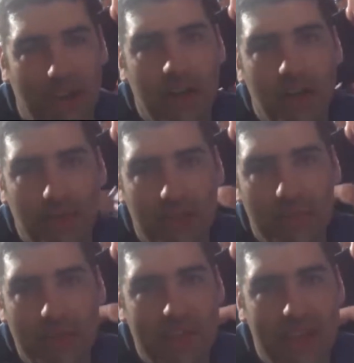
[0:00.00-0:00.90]
here. You're
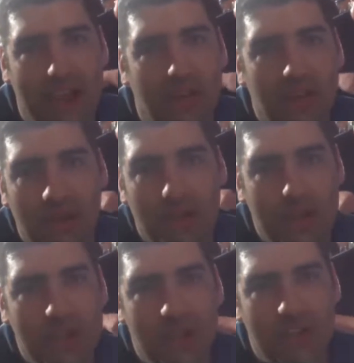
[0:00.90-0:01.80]
really missing out.
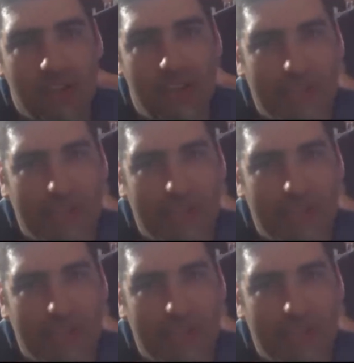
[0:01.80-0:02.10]
Make sure you're